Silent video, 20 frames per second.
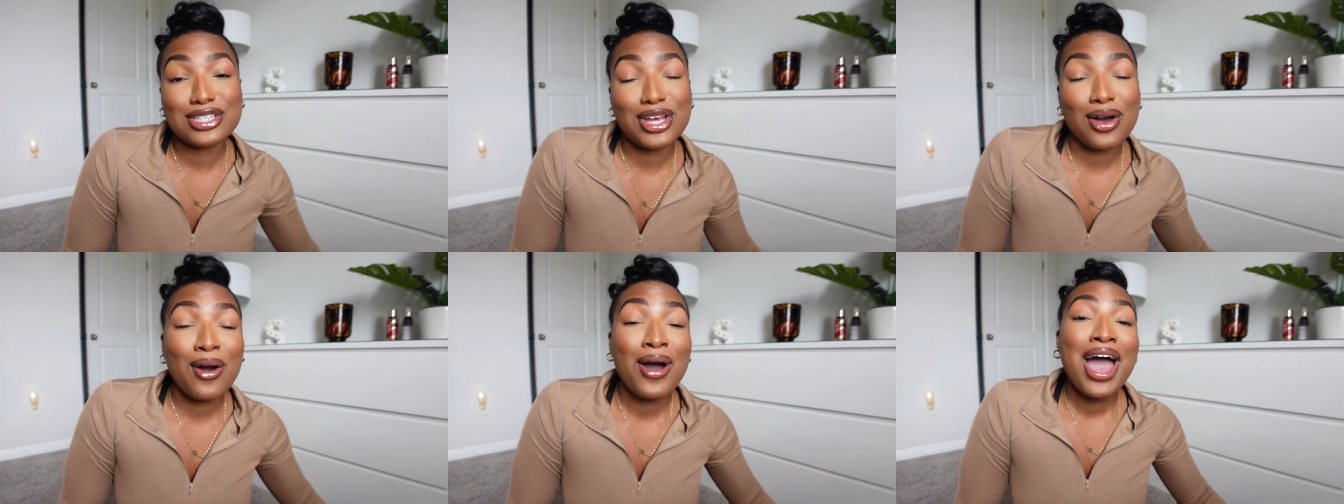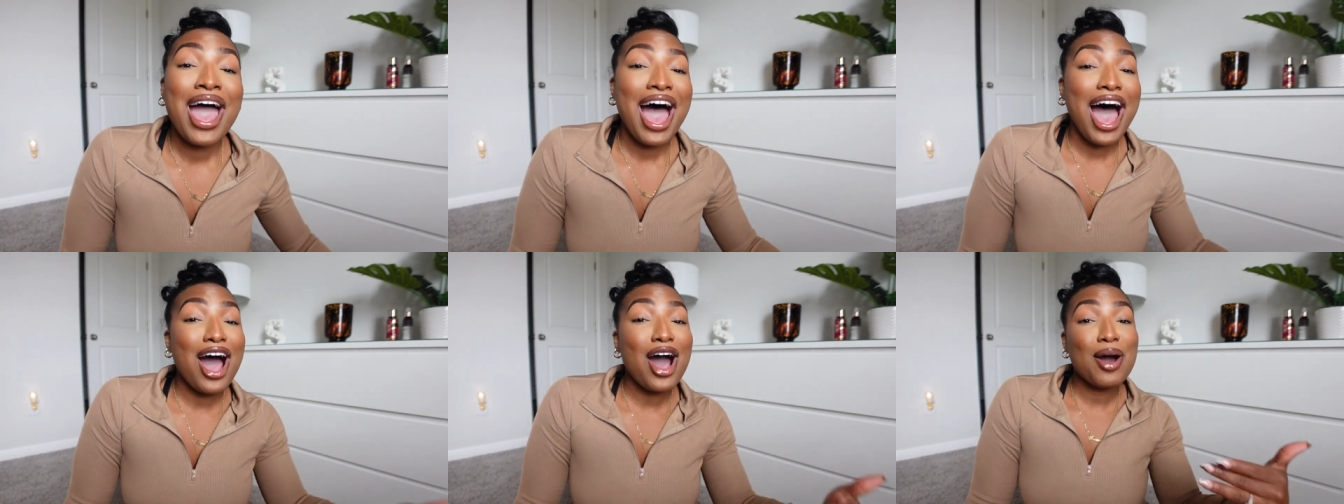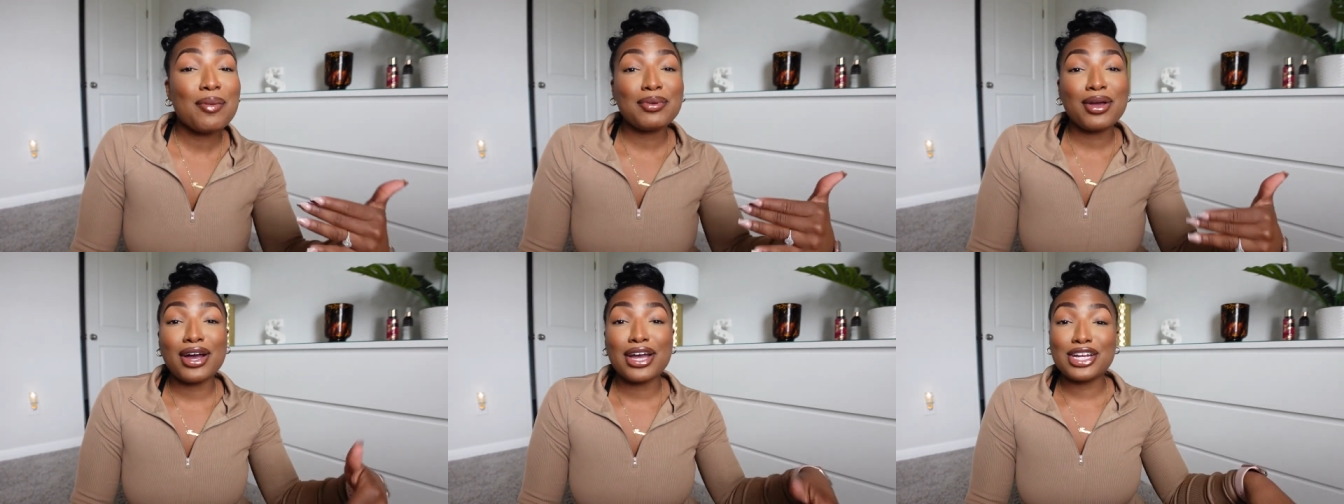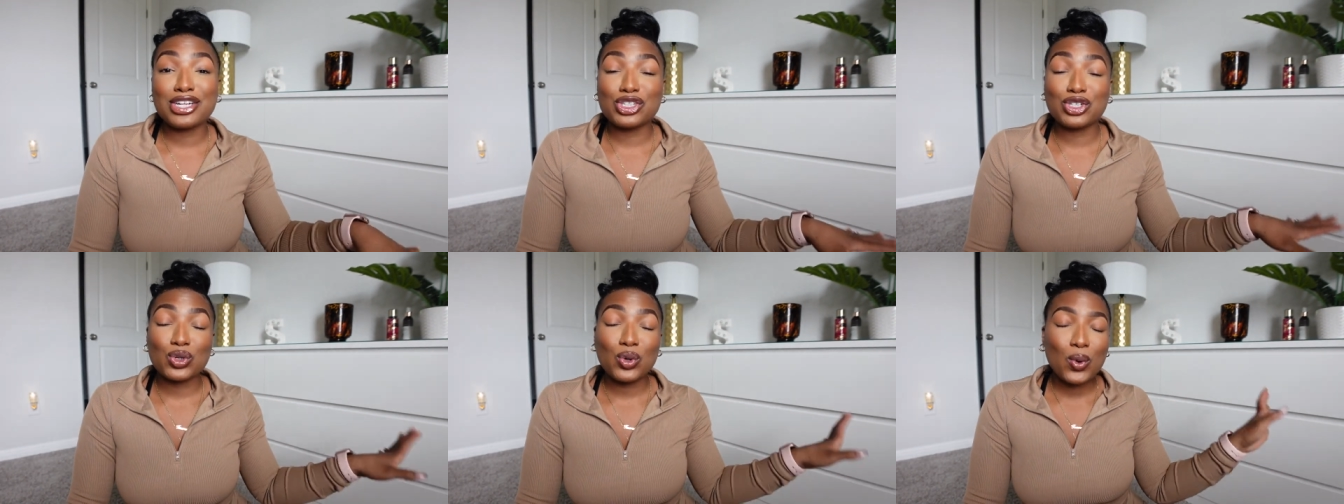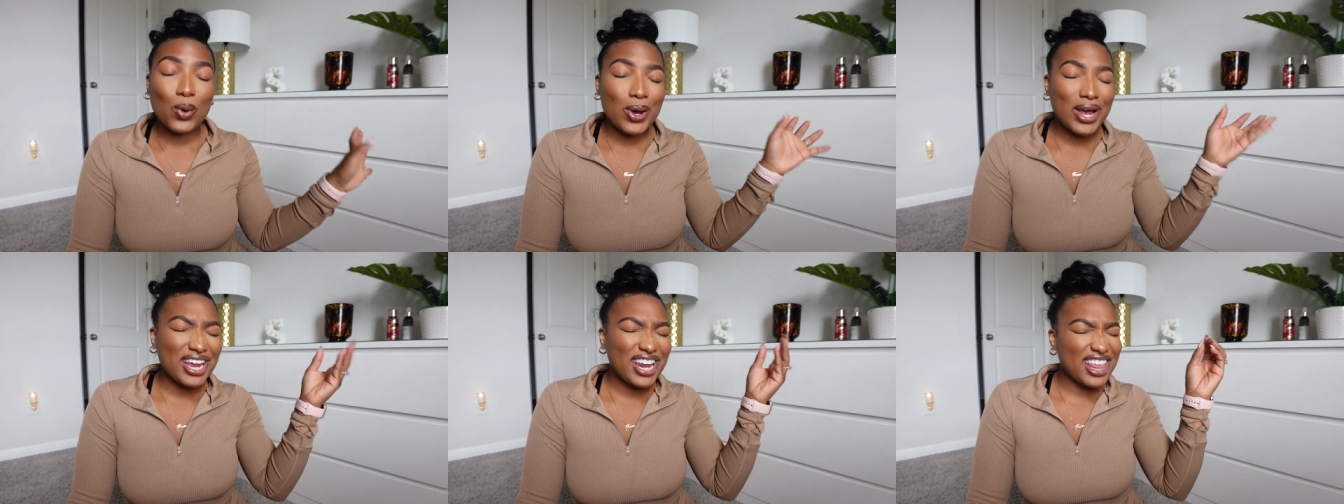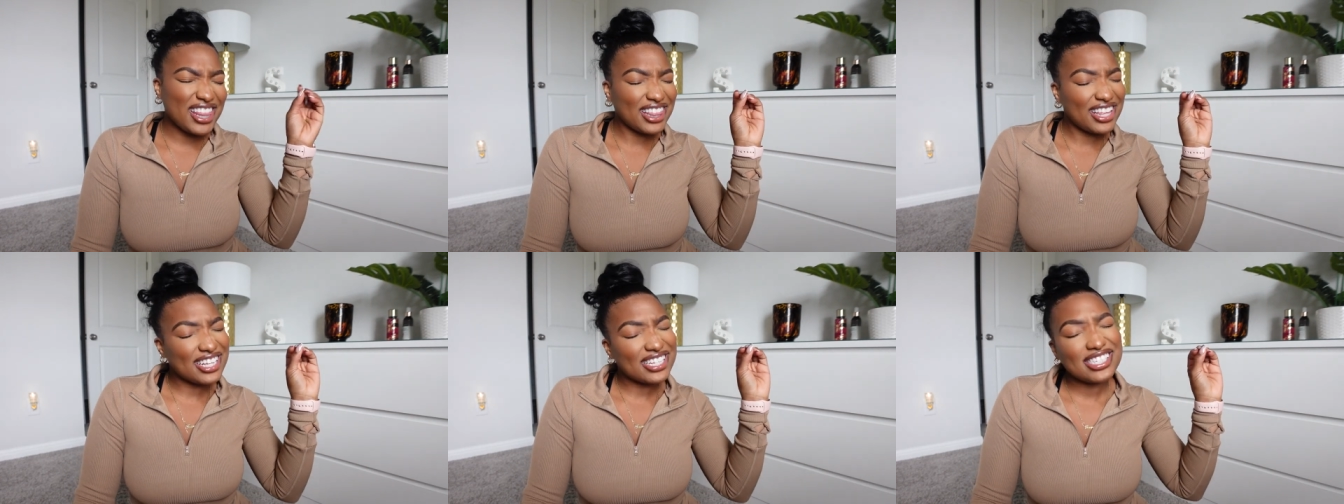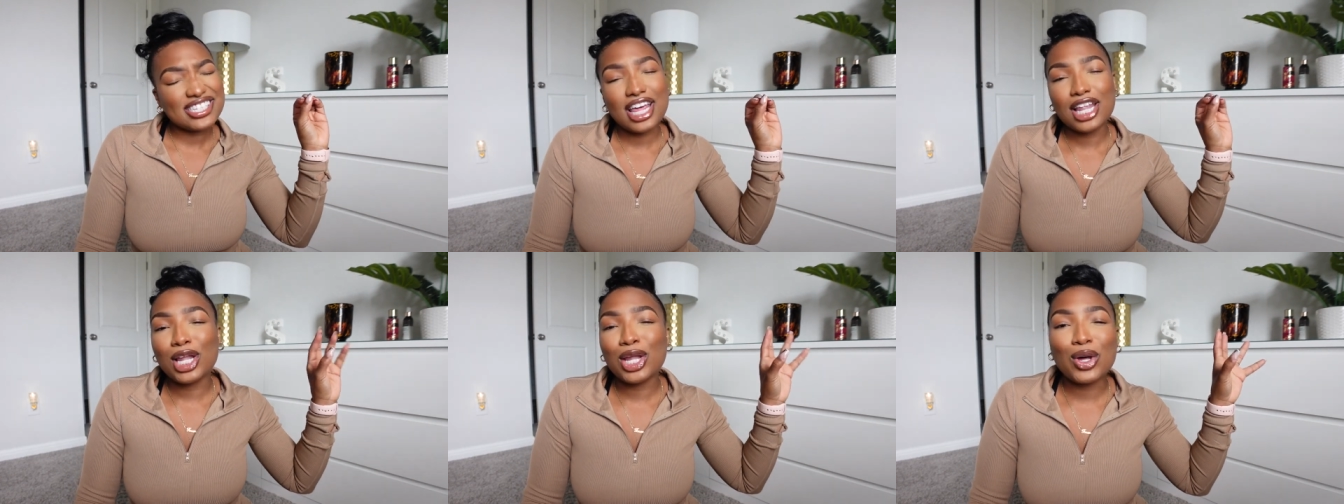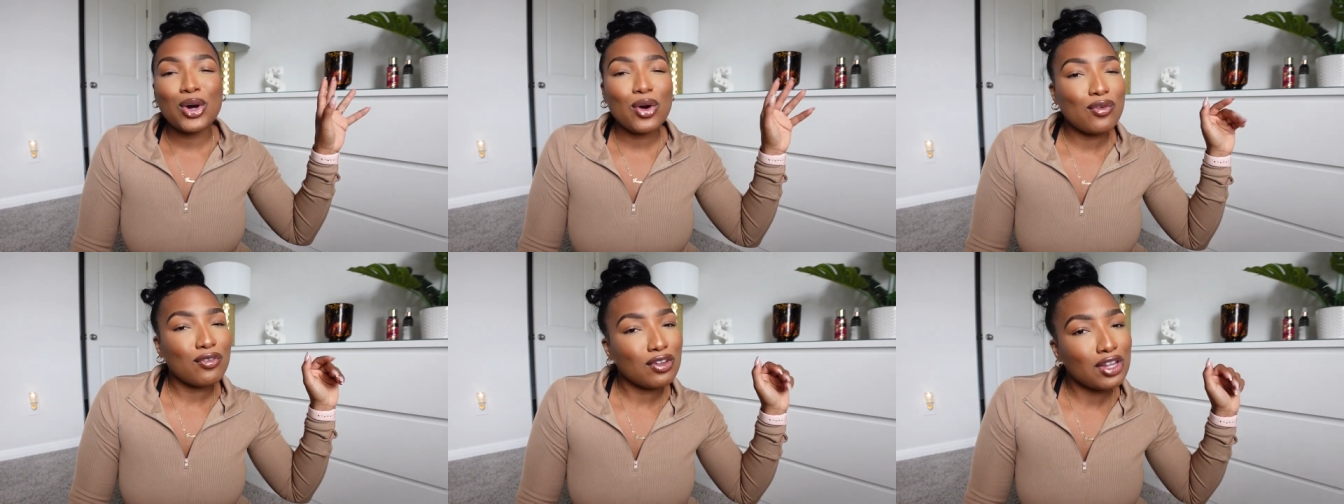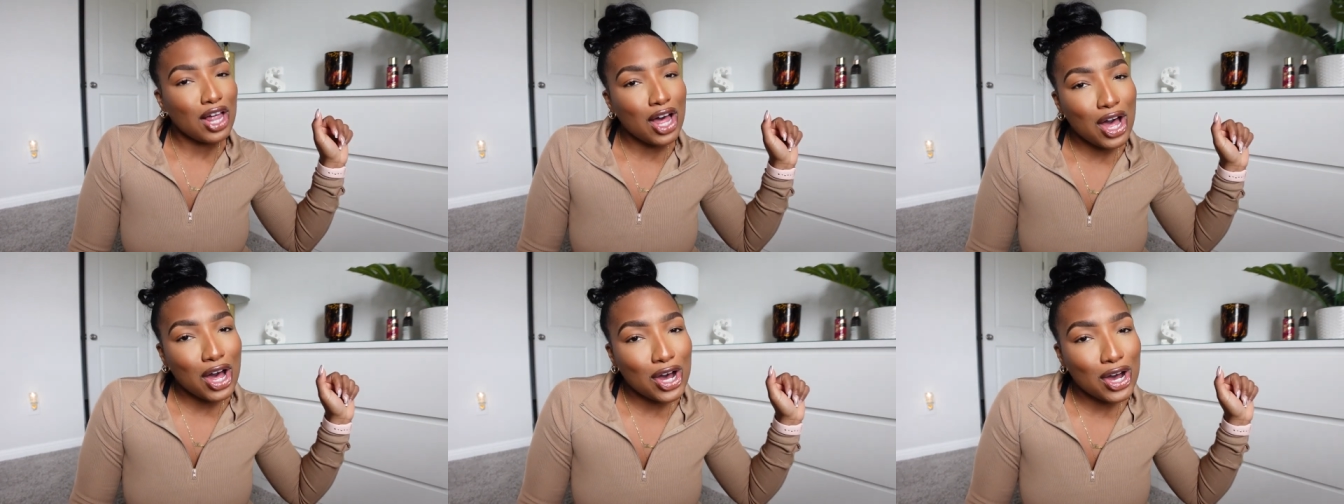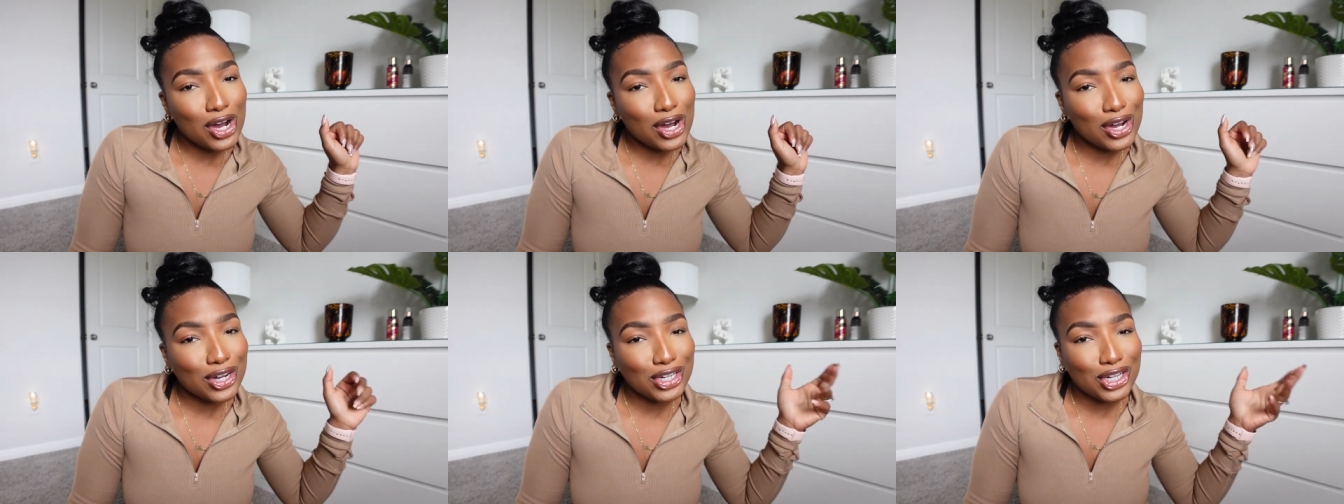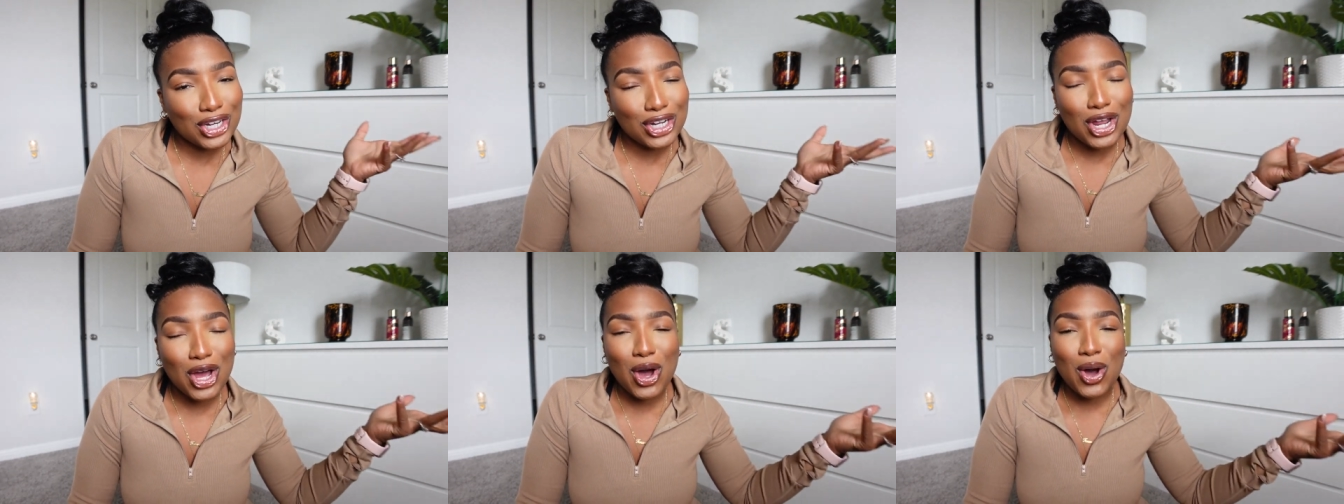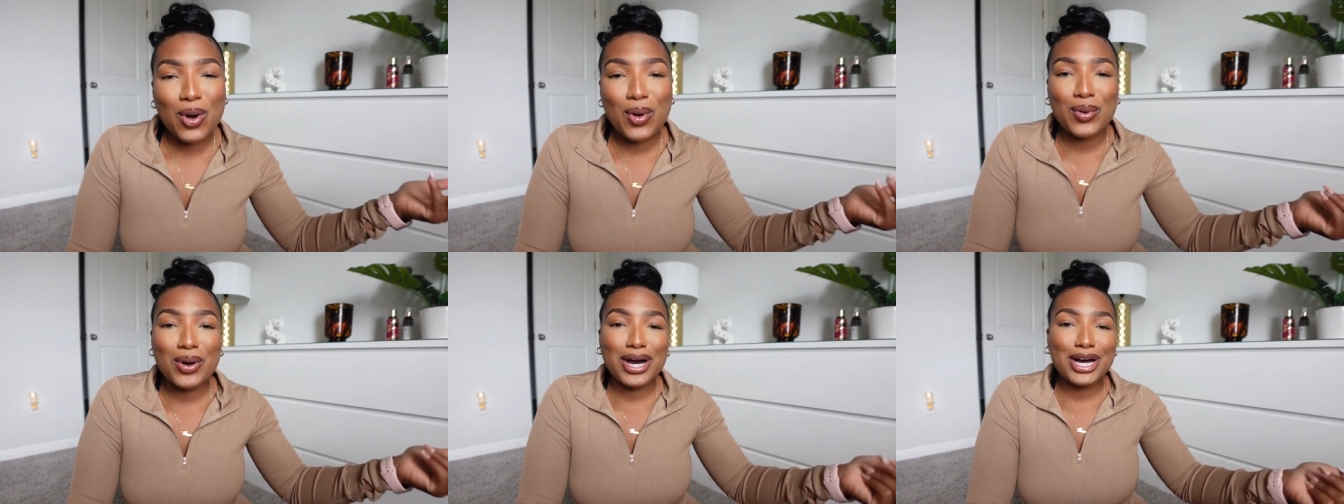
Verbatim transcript: So I hope y'all enjoy this little vlog, you know,